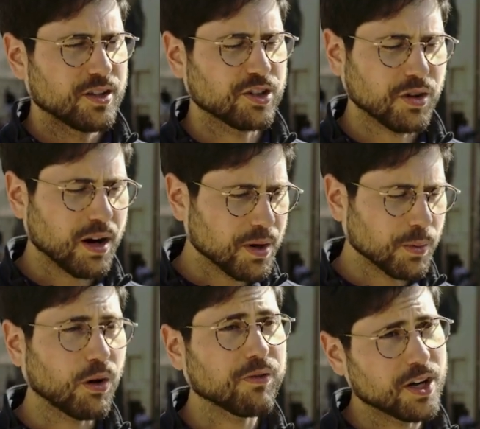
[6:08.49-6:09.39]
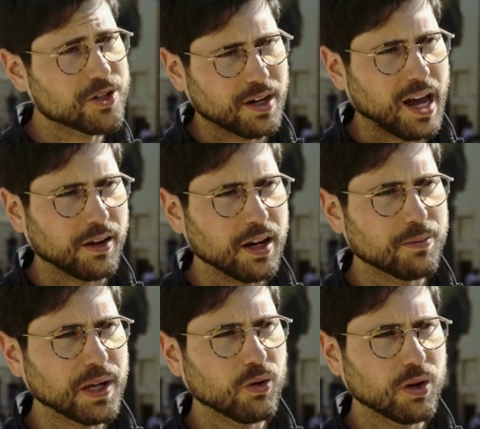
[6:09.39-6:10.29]
just trying to bring more functionality to
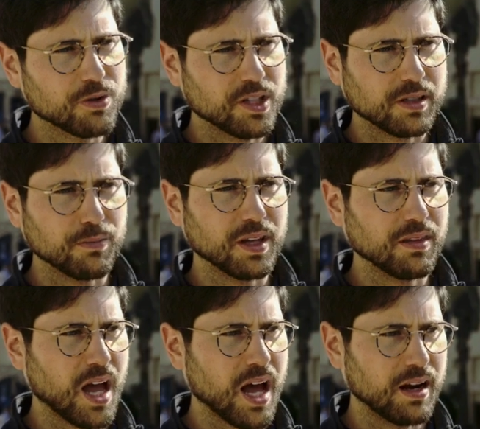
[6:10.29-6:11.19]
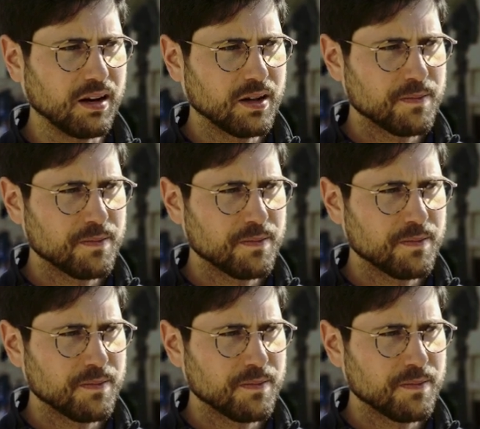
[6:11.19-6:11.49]
Bitcoin, which is something that